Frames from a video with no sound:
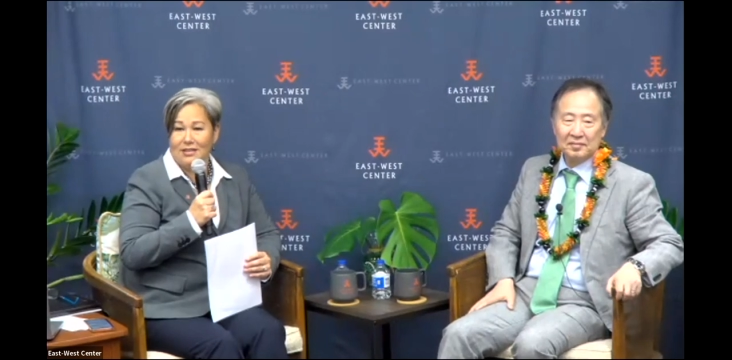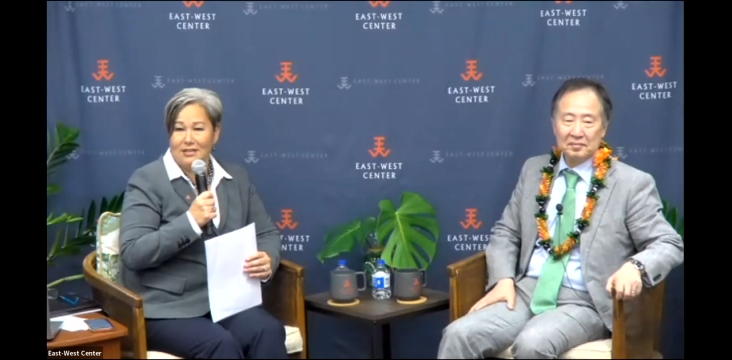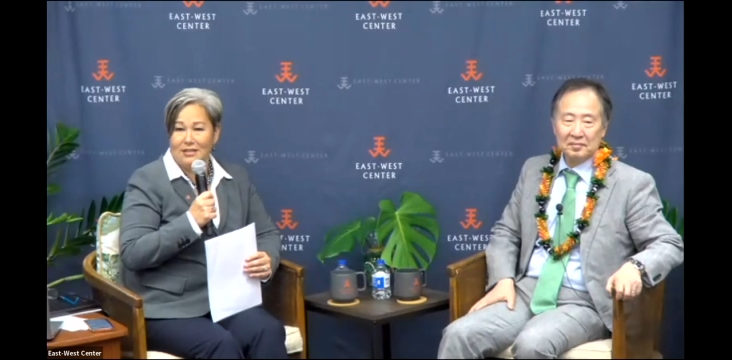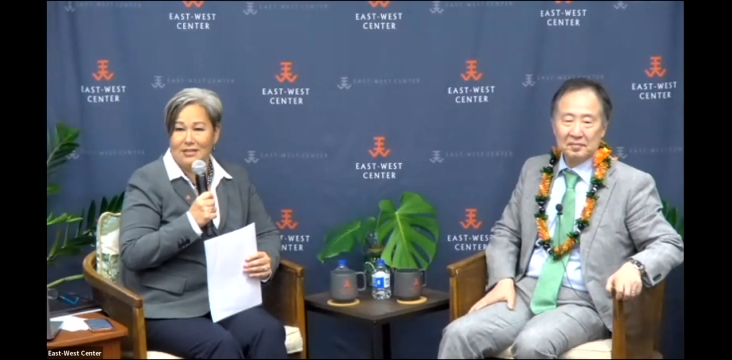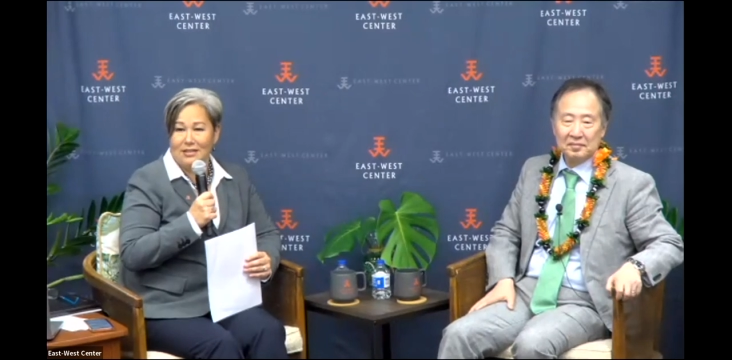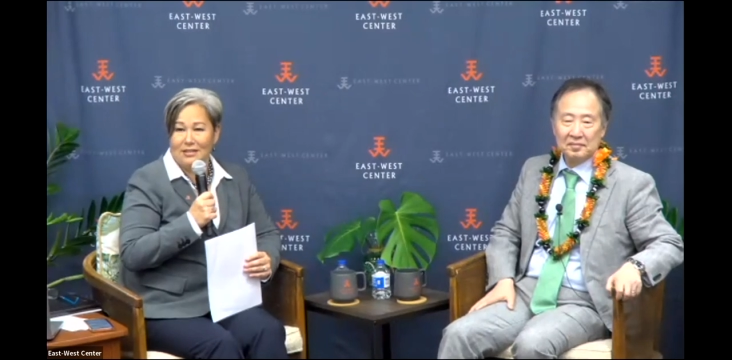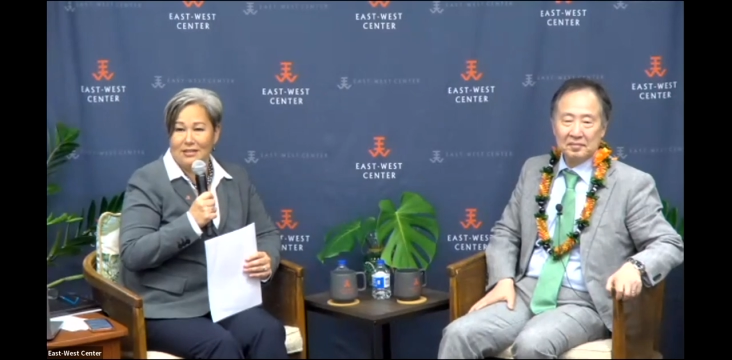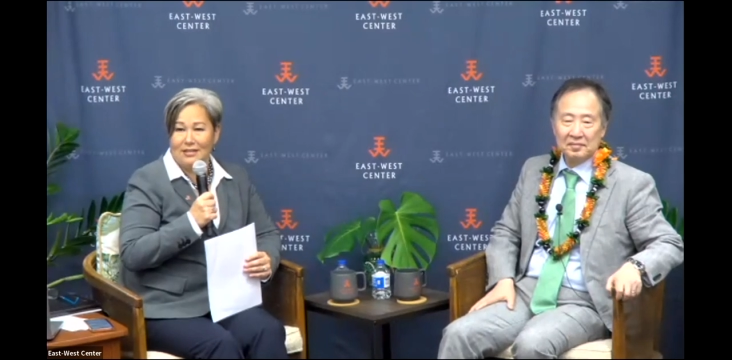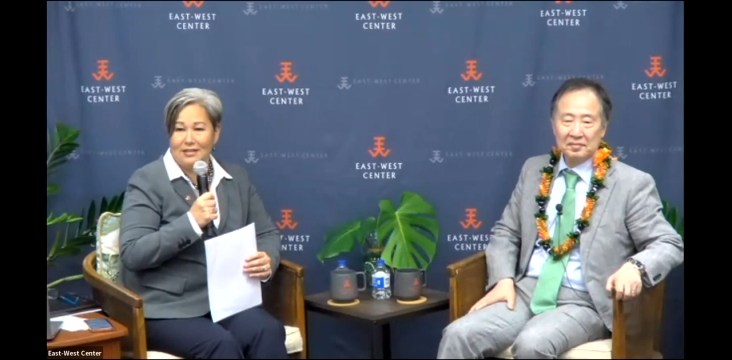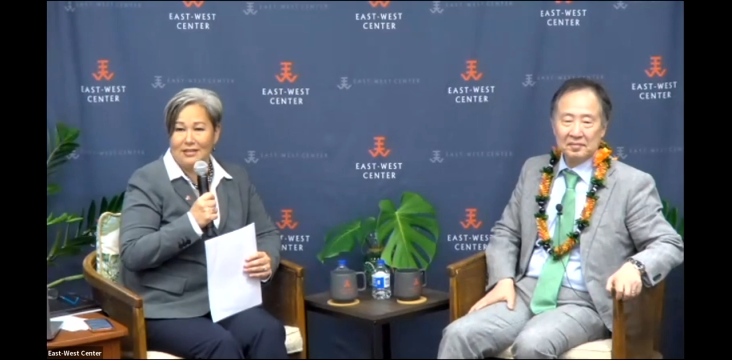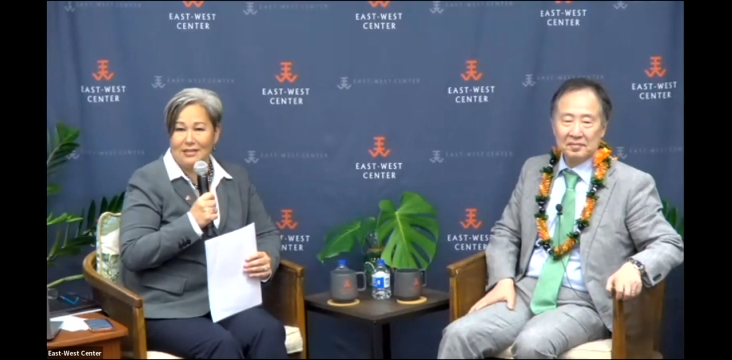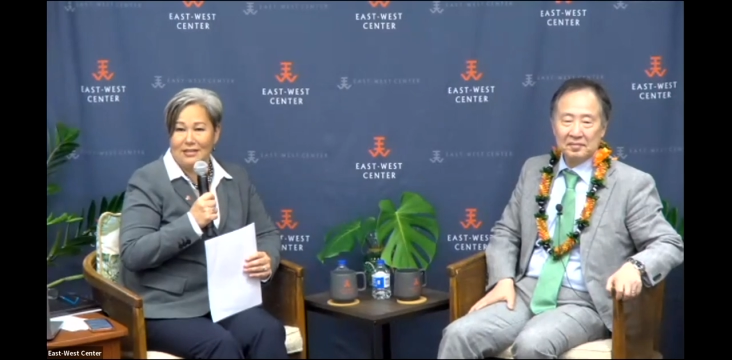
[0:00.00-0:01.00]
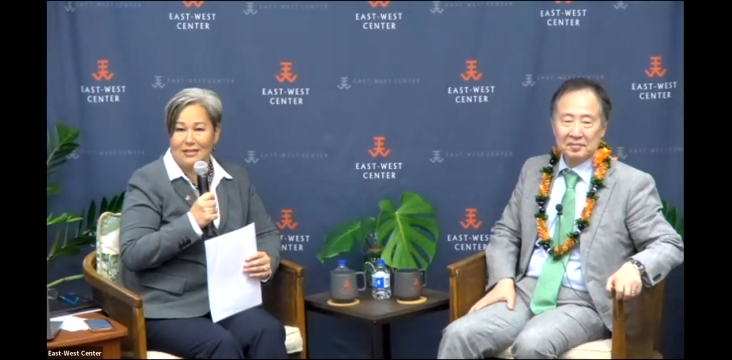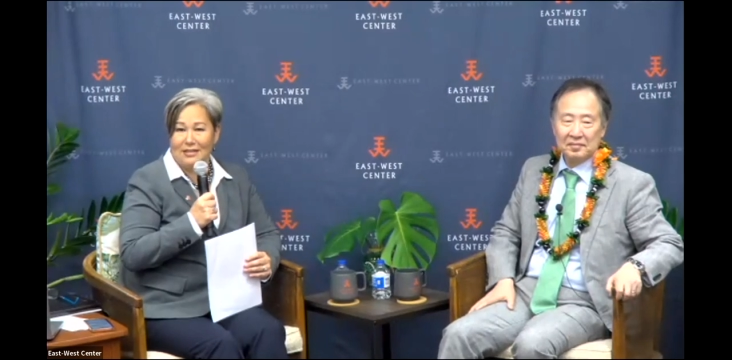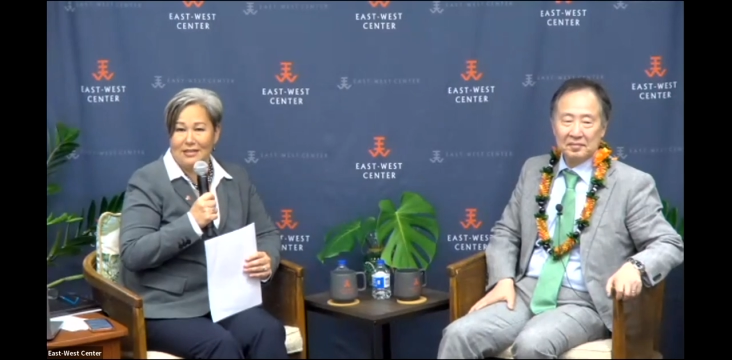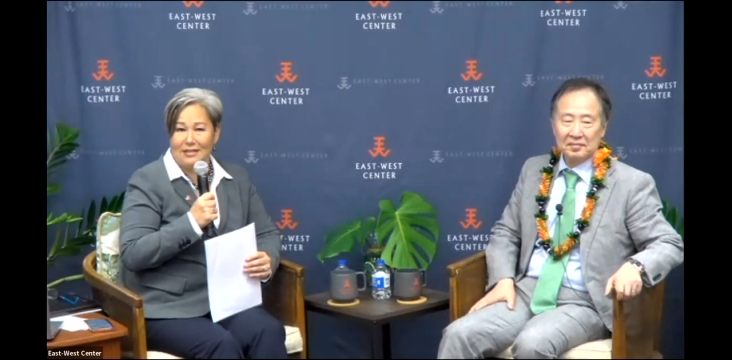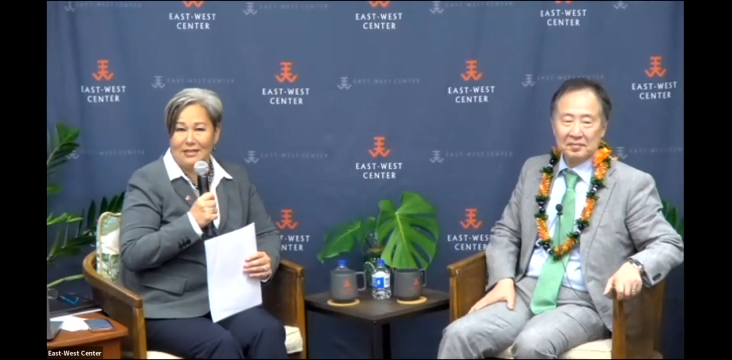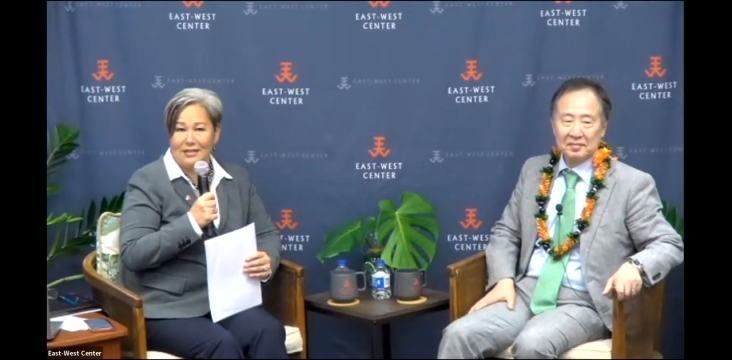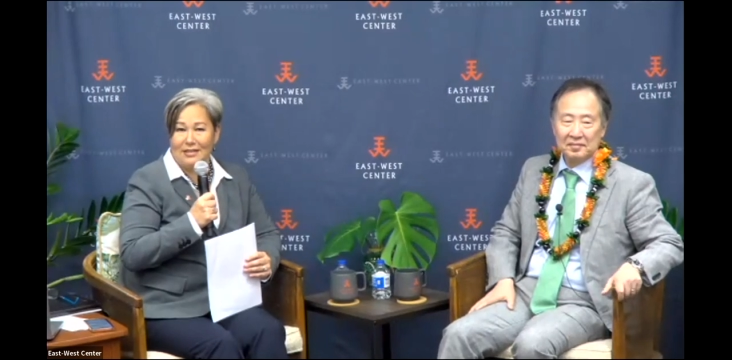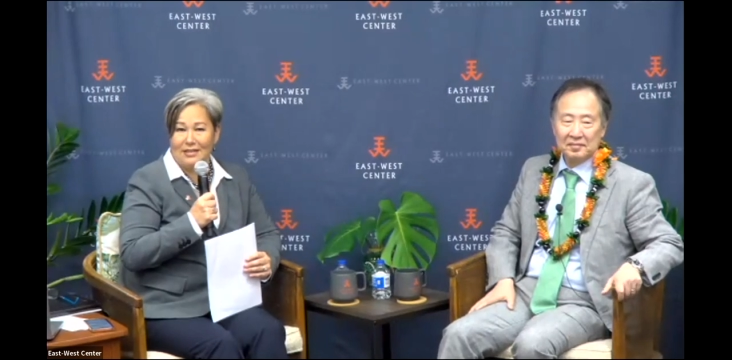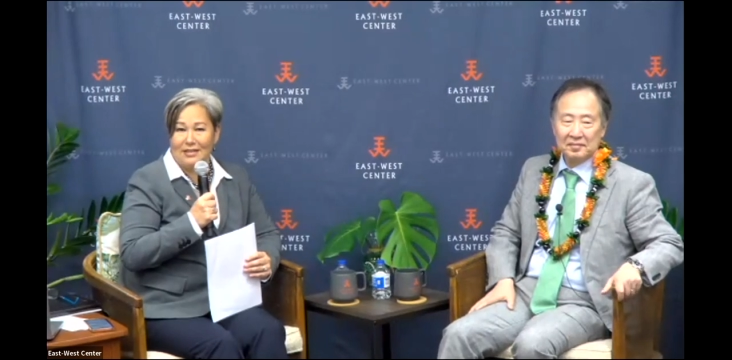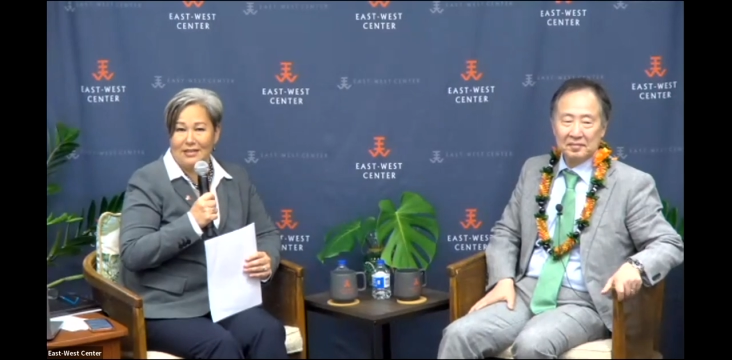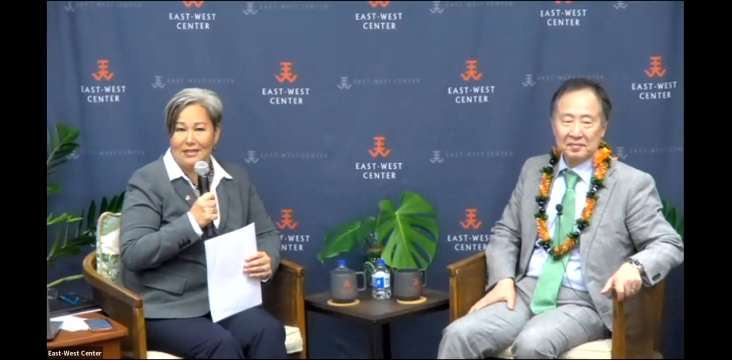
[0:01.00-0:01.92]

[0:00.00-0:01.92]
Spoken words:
[no speech]